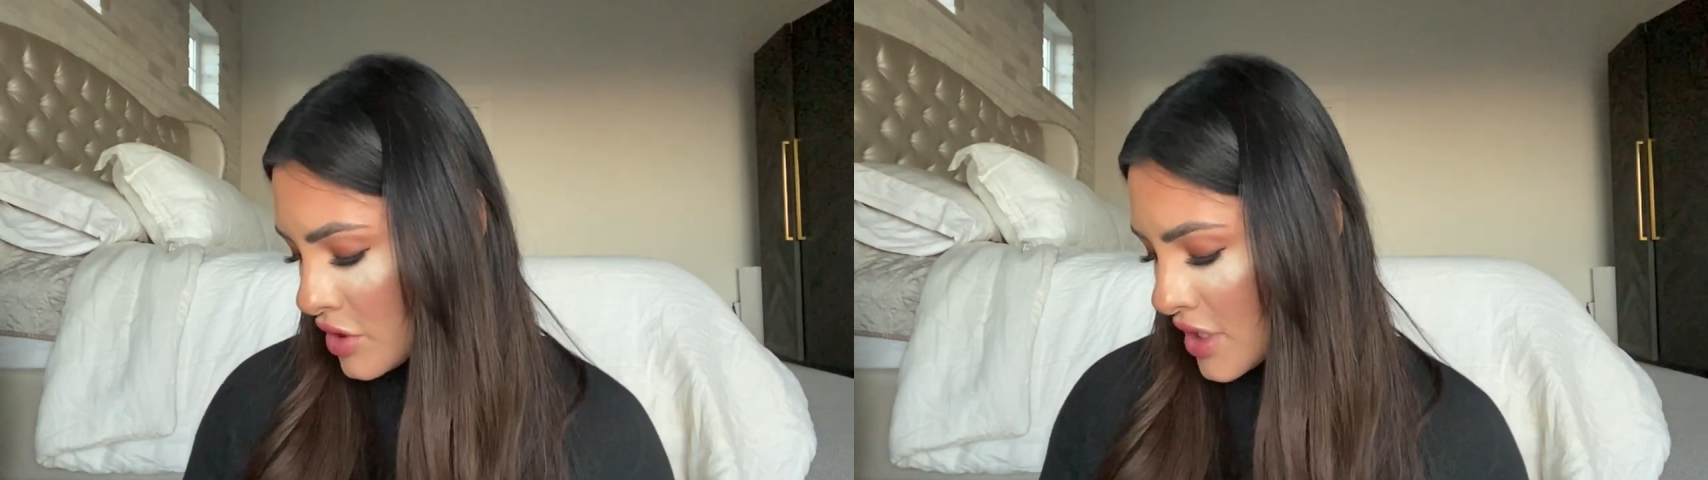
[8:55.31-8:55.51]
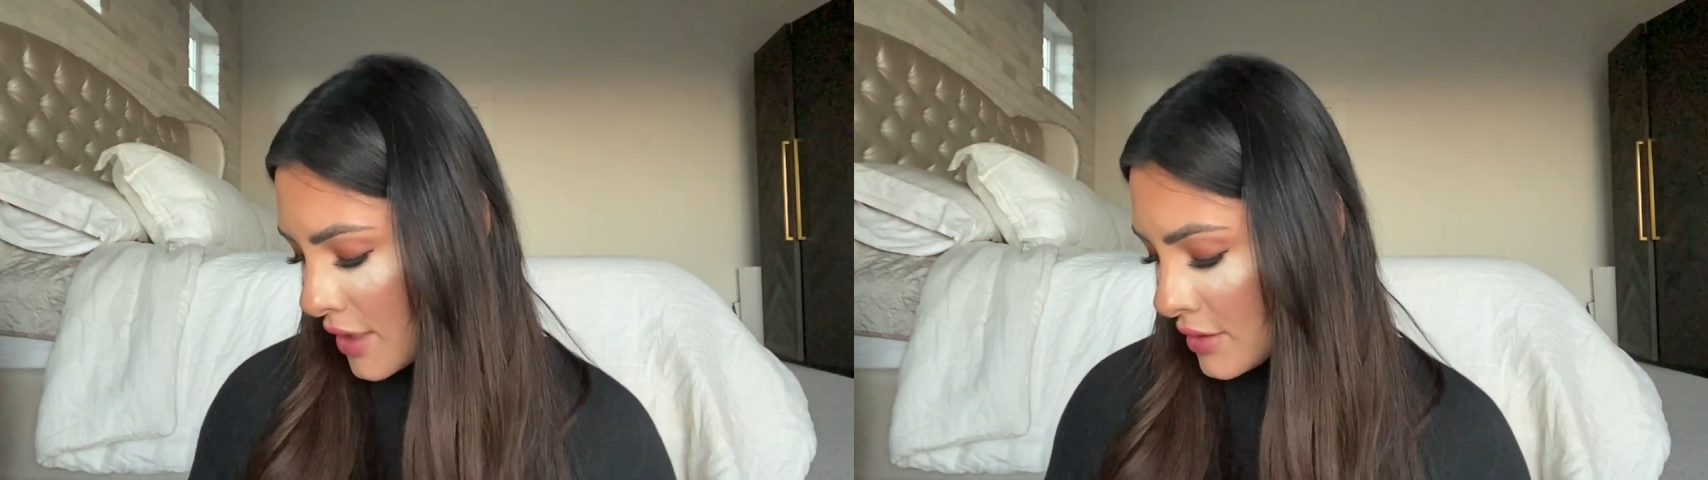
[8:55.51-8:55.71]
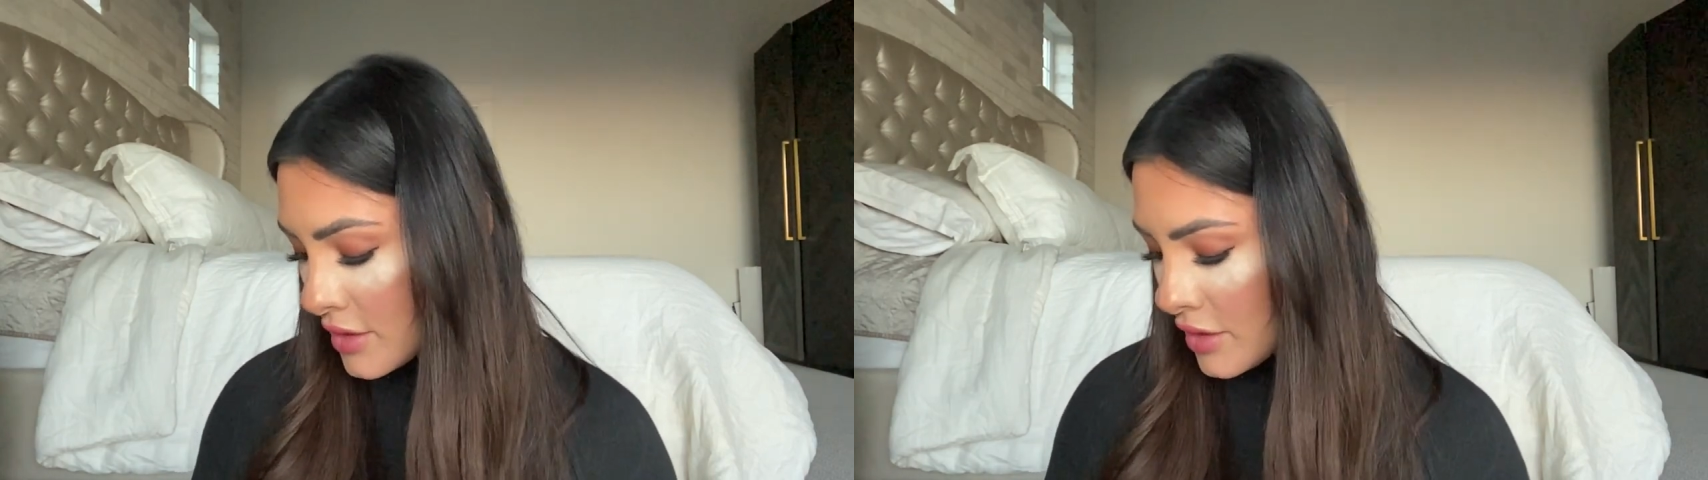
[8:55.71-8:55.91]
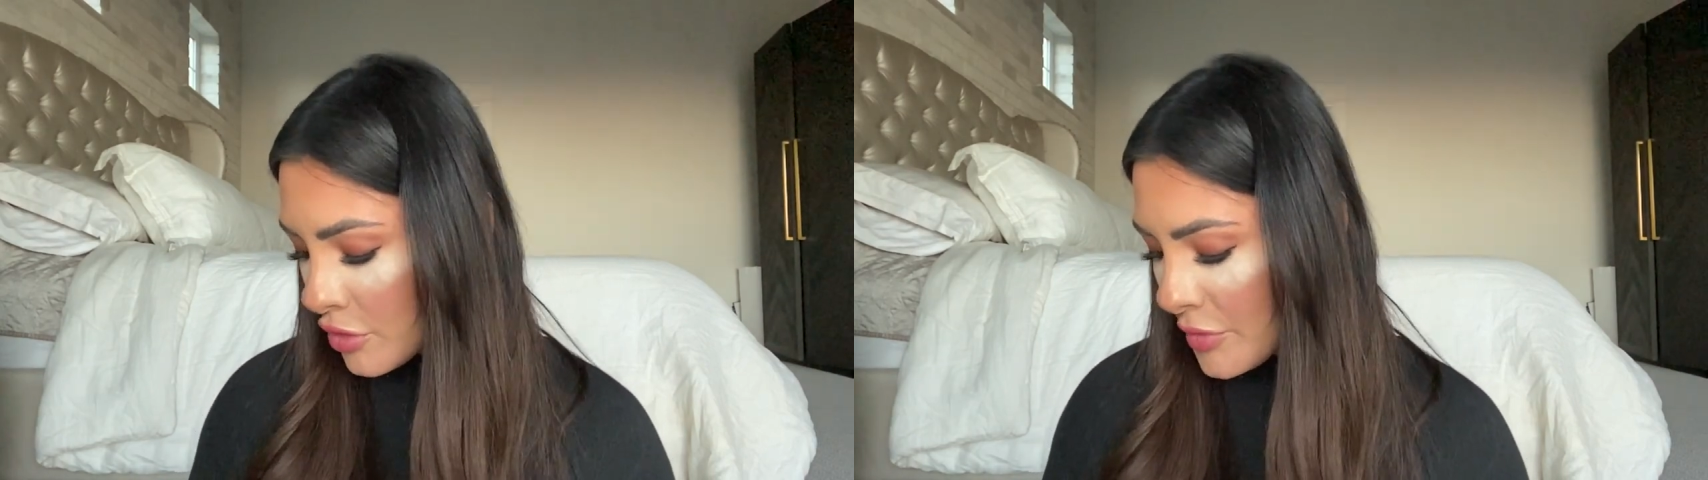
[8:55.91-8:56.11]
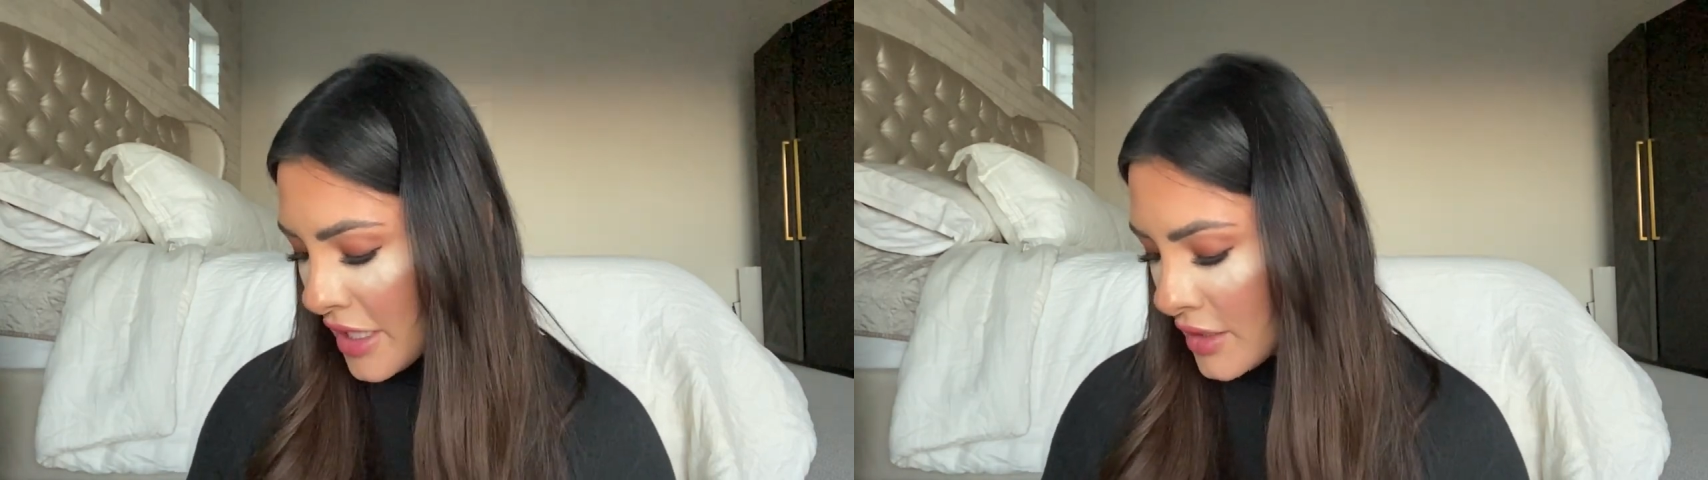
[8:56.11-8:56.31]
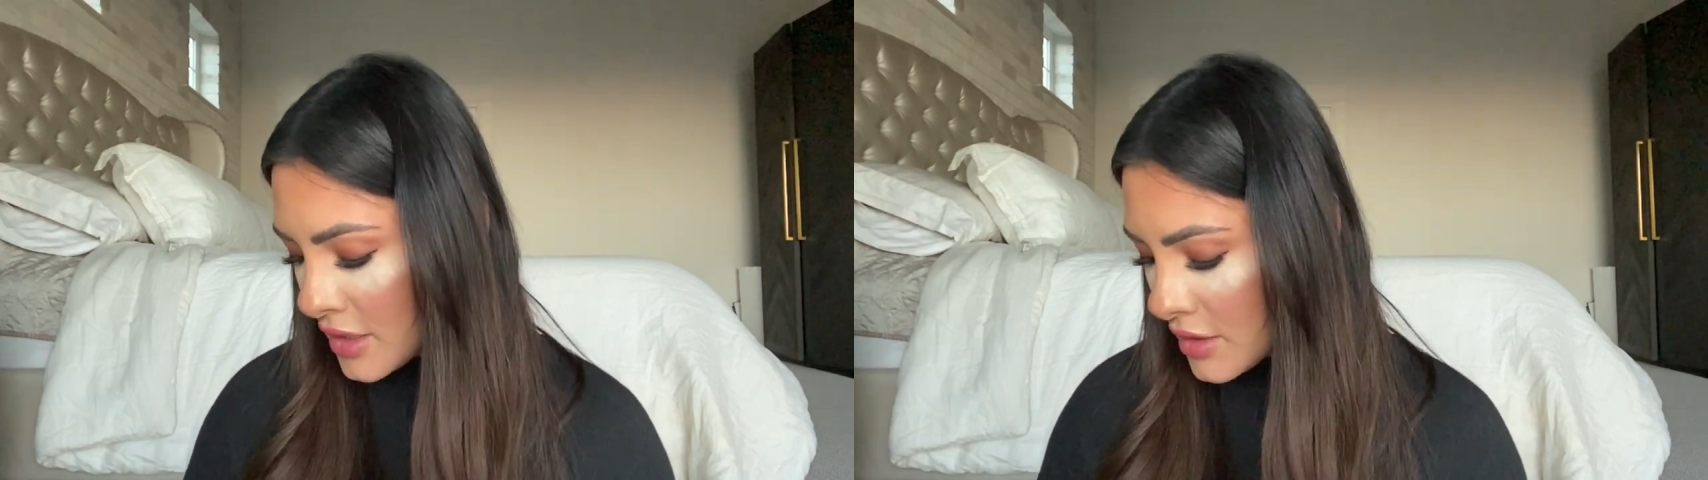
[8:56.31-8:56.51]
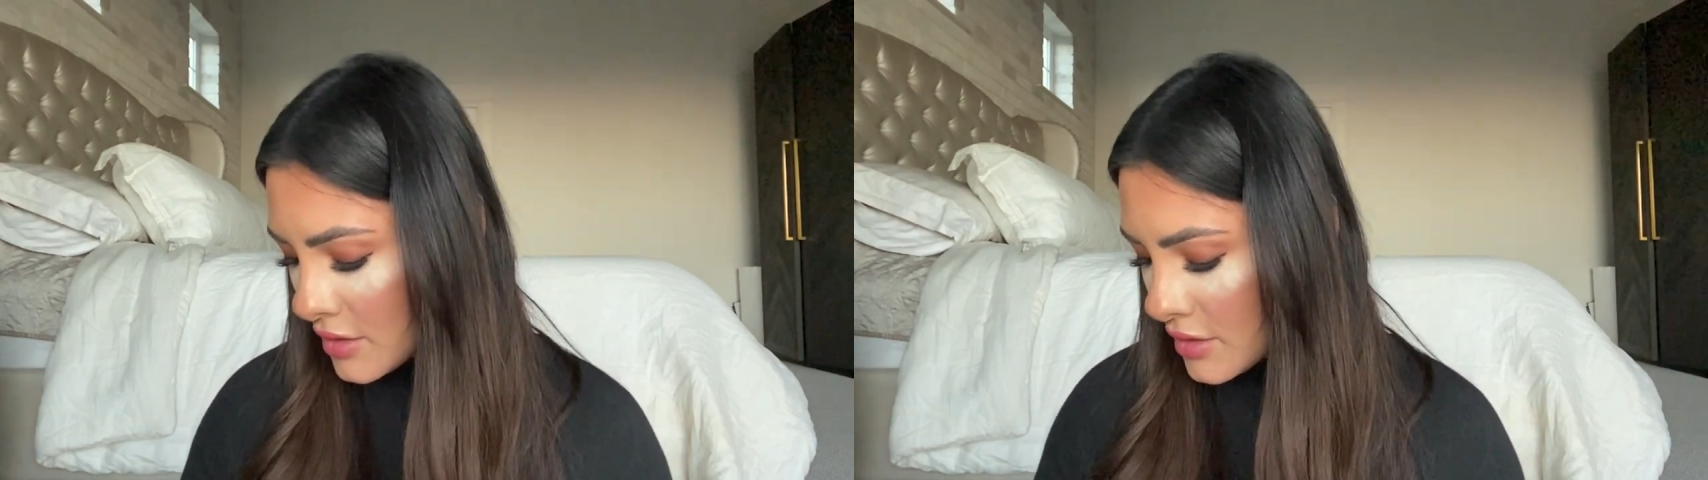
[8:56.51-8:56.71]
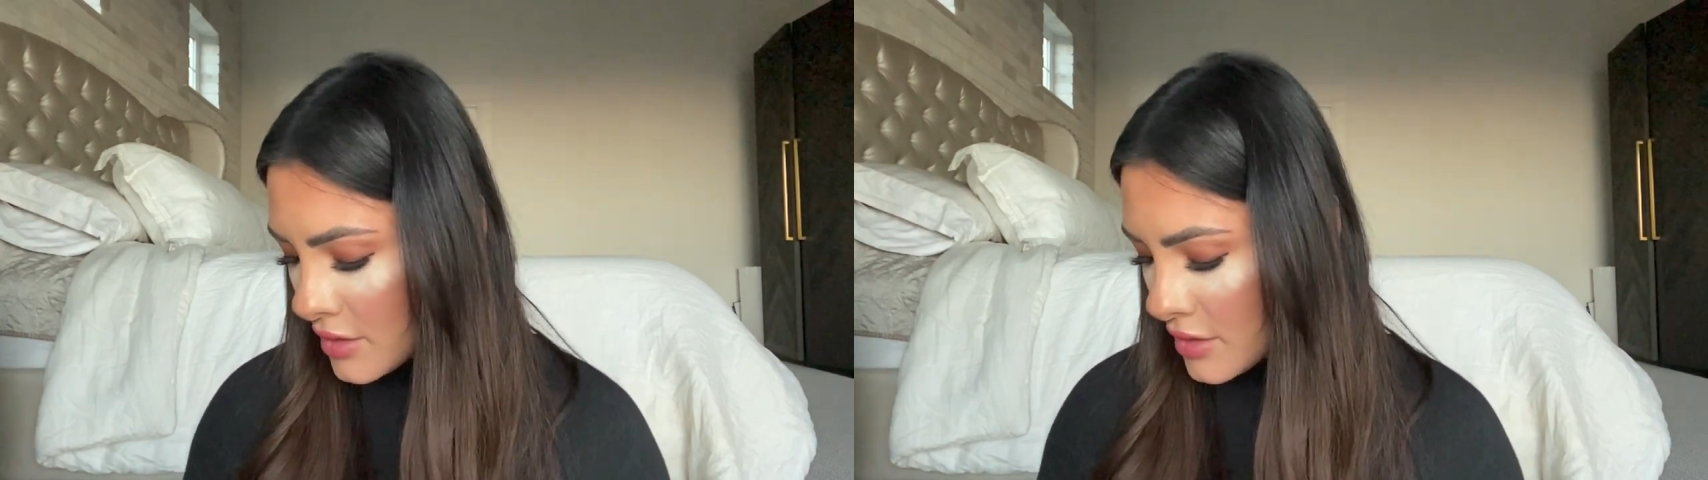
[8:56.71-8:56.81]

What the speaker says: Jaclyn Hill palette